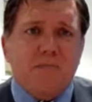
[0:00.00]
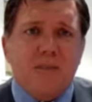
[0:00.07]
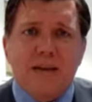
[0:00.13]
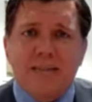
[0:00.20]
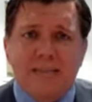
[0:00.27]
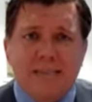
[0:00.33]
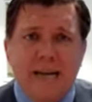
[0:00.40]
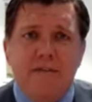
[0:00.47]

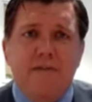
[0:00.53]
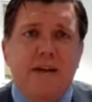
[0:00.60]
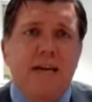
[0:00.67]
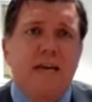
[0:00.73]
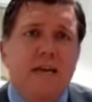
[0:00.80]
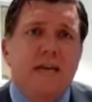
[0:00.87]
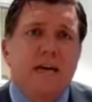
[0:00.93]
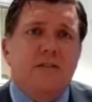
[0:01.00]
safely
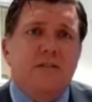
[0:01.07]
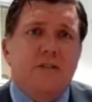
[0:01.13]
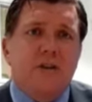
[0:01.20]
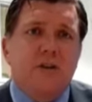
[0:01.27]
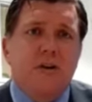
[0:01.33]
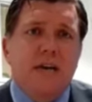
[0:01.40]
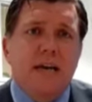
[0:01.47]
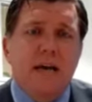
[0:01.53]
and
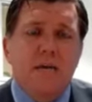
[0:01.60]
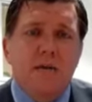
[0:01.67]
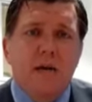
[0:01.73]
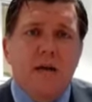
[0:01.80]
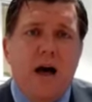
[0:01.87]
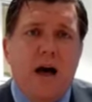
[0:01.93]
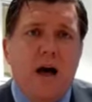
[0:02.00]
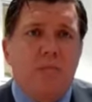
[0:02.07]
securely,
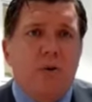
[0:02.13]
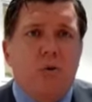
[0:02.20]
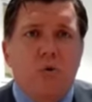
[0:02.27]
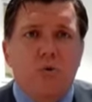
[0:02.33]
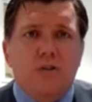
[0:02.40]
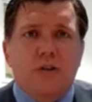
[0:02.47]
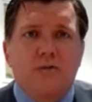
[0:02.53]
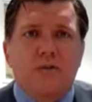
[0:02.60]
but
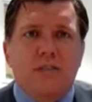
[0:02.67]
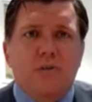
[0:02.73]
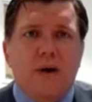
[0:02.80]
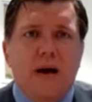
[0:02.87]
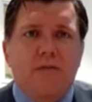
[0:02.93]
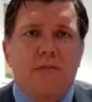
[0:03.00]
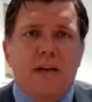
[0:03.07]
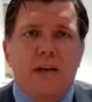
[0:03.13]
also still
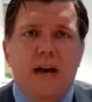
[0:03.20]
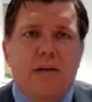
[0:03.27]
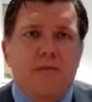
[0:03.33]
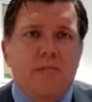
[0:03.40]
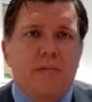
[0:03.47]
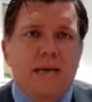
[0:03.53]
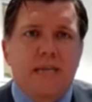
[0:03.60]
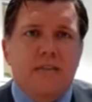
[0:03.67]
have the
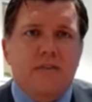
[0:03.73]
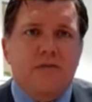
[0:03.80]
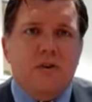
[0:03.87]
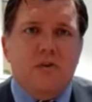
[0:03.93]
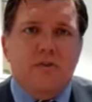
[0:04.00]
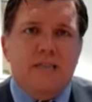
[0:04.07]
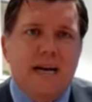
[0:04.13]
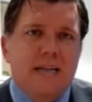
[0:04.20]
other means of
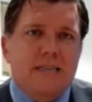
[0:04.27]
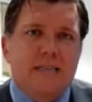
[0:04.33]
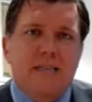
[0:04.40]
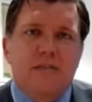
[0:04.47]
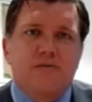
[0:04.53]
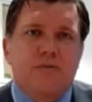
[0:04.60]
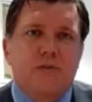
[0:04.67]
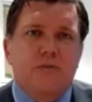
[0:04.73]
contacting
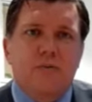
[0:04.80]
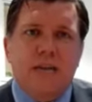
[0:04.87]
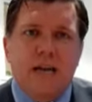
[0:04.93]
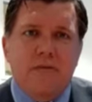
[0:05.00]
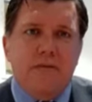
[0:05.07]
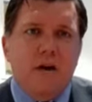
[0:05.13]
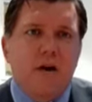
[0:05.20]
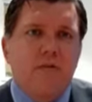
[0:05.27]
us through
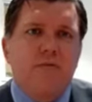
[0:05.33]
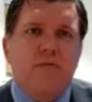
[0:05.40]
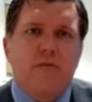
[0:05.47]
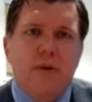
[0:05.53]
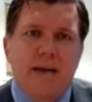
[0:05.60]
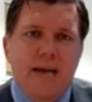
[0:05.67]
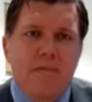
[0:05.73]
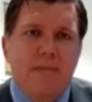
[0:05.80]
telephone,
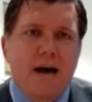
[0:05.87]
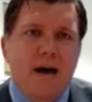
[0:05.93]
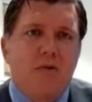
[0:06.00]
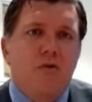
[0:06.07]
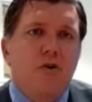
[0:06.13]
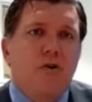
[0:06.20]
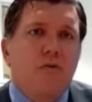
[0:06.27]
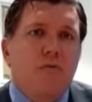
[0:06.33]
through
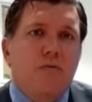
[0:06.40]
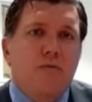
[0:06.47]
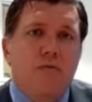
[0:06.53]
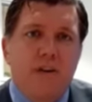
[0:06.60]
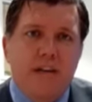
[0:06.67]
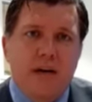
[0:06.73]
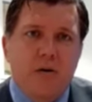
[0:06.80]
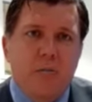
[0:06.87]
email, through
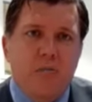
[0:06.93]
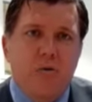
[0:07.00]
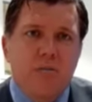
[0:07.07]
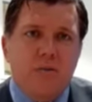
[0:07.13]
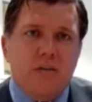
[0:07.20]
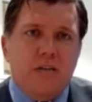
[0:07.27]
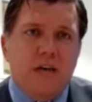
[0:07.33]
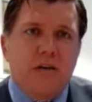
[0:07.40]
video
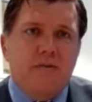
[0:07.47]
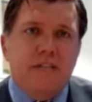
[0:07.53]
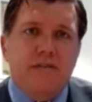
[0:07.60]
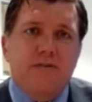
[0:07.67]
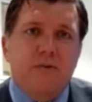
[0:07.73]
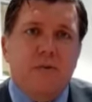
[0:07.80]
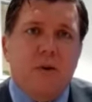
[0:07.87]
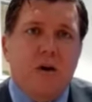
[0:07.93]
appointment service
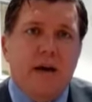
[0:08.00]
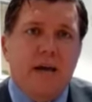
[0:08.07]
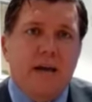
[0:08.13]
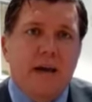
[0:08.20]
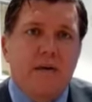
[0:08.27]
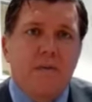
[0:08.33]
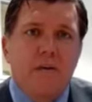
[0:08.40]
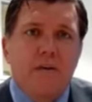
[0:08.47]
if you'd like
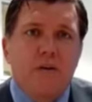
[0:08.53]
it,